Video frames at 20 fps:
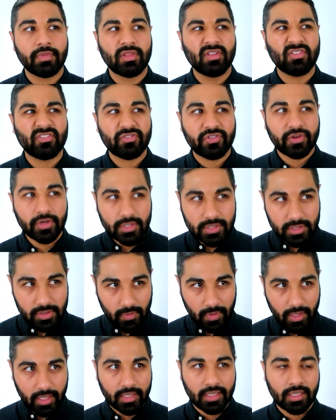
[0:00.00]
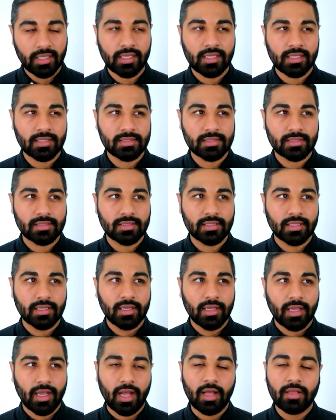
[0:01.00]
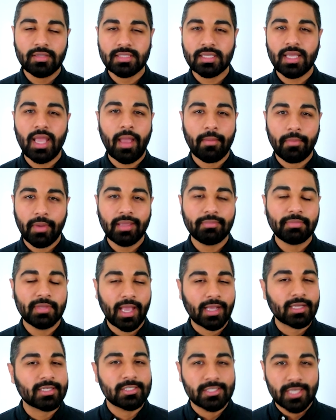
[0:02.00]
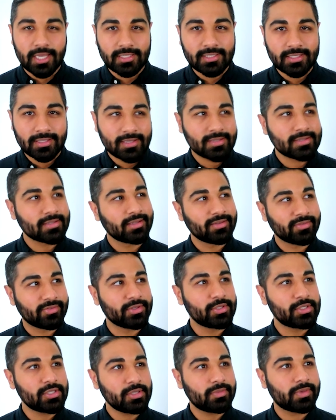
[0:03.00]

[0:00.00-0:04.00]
The first one is, I'll say I might be actually changing this in the future,